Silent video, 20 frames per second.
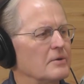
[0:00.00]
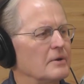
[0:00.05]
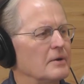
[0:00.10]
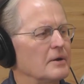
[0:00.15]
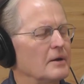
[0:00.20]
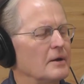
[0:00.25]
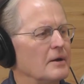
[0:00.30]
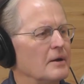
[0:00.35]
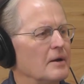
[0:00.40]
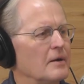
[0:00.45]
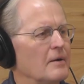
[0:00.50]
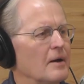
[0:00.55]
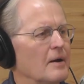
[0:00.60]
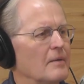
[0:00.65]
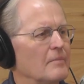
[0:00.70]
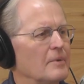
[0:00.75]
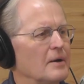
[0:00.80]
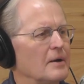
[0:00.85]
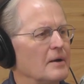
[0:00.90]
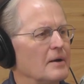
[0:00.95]
And and I
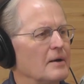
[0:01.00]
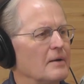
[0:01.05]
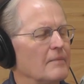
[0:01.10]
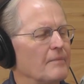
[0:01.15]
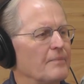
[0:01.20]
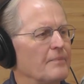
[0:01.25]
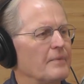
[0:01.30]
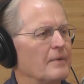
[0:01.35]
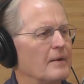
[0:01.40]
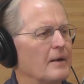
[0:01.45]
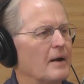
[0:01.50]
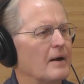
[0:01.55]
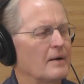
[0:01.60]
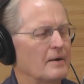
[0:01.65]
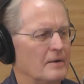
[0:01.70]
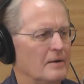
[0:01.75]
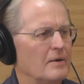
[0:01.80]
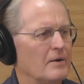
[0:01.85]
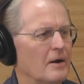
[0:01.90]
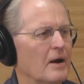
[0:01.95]
mean
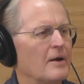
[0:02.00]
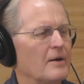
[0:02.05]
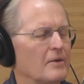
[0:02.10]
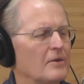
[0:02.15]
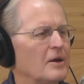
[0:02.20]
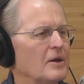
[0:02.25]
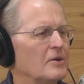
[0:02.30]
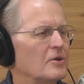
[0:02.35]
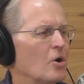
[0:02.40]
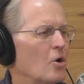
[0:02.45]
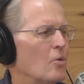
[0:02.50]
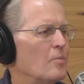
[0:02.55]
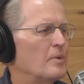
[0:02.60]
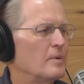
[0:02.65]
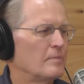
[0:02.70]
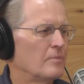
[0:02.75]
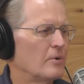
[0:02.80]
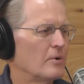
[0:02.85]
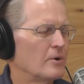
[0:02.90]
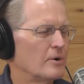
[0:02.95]
you know, I think the
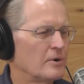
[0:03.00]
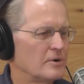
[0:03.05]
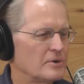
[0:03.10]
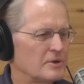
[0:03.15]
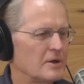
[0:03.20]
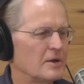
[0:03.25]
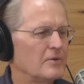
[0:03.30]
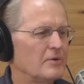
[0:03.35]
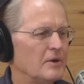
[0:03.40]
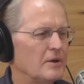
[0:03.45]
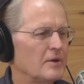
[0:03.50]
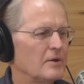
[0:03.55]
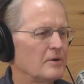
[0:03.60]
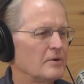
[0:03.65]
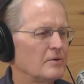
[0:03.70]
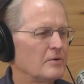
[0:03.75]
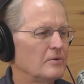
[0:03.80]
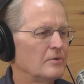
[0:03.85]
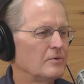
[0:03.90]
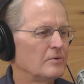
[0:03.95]
open borders in the
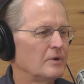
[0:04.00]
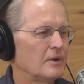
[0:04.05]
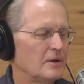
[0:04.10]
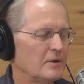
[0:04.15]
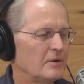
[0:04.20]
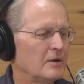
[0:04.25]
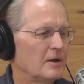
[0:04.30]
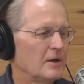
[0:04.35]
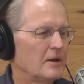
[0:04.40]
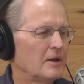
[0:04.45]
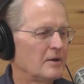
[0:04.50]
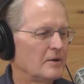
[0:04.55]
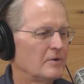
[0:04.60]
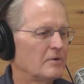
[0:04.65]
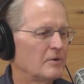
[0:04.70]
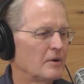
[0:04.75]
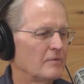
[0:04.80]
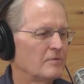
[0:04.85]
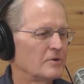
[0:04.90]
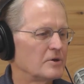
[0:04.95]
EU in the
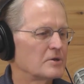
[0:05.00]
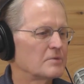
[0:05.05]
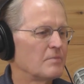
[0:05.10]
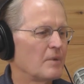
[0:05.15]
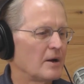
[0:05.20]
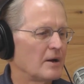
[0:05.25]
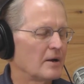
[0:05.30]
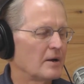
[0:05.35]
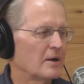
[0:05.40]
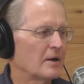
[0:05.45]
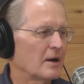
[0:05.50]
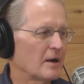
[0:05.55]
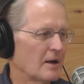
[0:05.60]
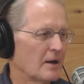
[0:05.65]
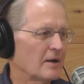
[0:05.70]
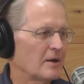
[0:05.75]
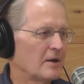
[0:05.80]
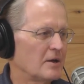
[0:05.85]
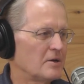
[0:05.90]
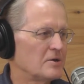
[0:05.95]
EU have just made it a
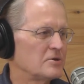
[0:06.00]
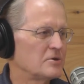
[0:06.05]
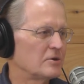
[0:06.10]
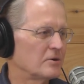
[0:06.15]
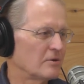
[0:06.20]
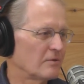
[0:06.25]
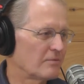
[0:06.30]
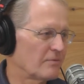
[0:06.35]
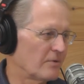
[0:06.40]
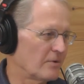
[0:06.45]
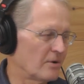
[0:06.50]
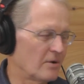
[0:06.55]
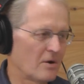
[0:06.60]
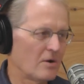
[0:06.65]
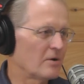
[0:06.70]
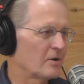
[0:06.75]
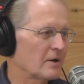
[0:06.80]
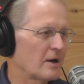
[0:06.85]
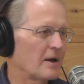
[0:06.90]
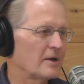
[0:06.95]
lot easier for
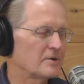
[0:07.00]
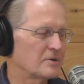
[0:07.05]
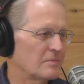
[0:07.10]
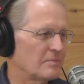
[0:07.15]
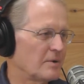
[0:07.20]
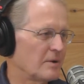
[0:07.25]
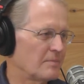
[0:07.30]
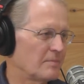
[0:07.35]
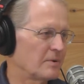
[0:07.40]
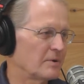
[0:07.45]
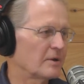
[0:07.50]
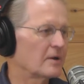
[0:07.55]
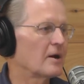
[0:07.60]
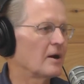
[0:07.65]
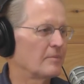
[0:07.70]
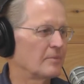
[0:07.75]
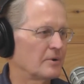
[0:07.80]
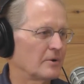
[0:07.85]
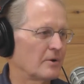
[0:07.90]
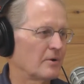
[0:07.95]
all kinds of people to
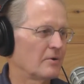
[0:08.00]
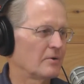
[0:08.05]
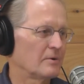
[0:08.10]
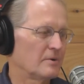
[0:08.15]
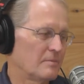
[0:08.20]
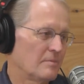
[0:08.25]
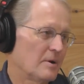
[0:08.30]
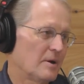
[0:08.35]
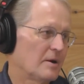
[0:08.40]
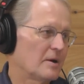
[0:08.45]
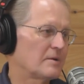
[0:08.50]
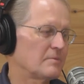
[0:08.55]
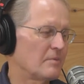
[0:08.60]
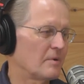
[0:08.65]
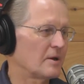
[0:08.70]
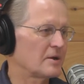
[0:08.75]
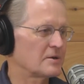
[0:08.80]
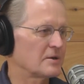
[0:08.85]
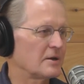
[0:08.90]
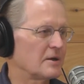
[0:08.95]
come and go. And I mean, it
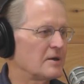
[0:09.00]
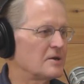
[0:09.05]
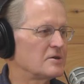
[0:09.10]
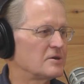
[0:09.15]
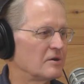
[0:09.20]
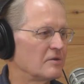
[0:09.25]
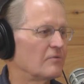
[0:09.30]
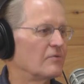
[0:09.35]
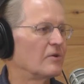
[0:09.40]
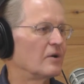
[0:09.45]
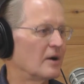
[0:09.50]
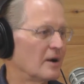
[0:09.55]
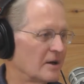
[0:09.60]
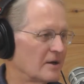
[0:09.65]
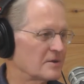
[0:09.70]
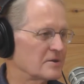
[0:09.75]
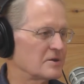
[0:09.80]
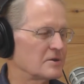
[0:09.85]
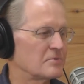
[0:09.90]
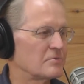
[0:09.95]
makes it easier for
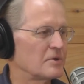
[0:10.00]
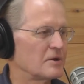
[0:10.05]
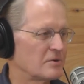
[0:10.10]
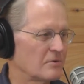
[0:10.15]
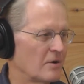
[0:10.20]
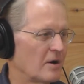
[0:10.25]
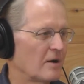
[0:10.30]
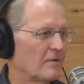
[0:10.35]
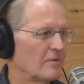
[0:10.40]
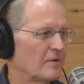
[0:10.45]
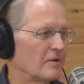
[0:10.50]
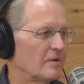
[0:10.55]
us as we travel.